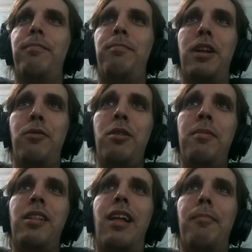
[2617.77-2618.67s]
But it would have
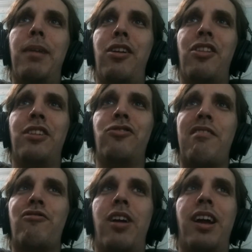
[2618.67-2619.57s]
been a lot better than
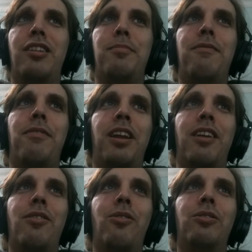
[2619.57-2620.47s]
just trying to be funny
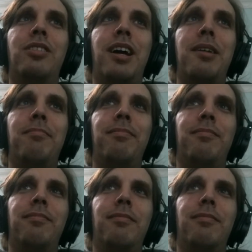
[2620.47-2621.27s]
the whole time.